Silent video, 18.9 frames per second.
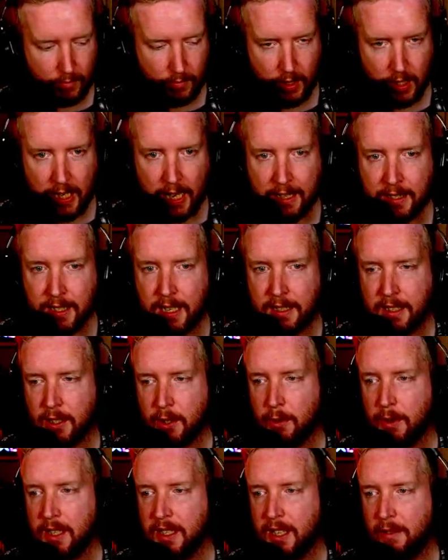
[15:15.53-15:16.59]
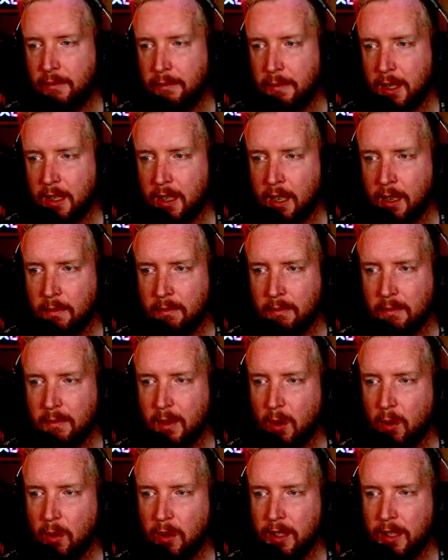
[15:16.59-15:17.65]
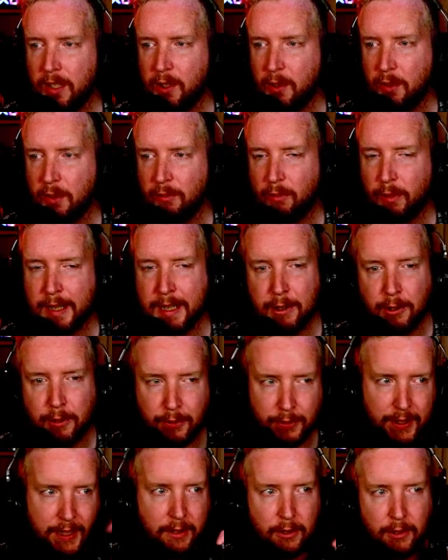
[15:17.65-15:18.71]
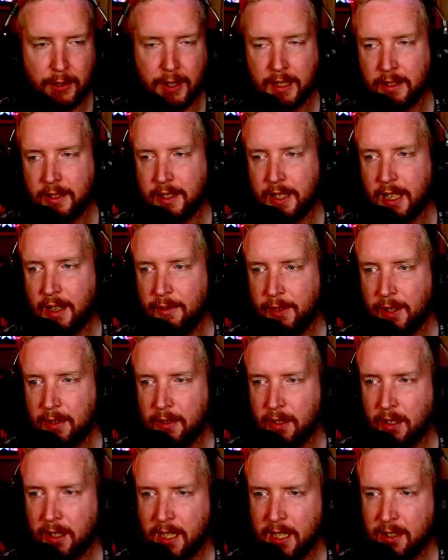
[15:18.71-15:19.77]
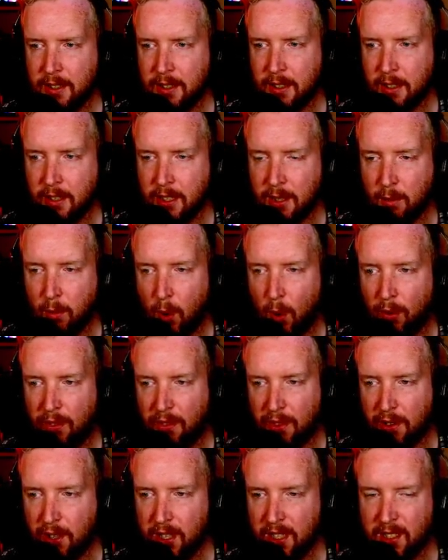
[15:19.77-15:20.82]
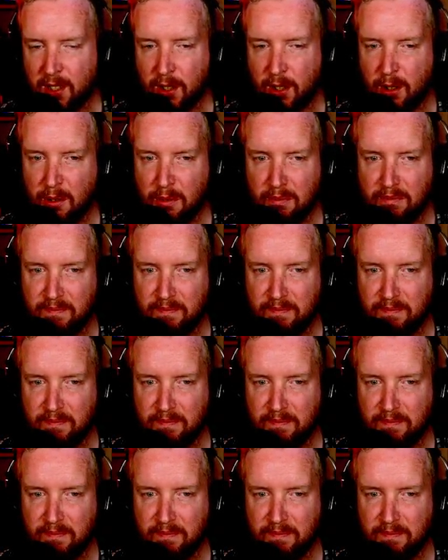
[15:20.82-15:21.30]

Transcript: Yeah, it says it's 27, but um, all the sort of real feel things say it feels like it's 31, 32.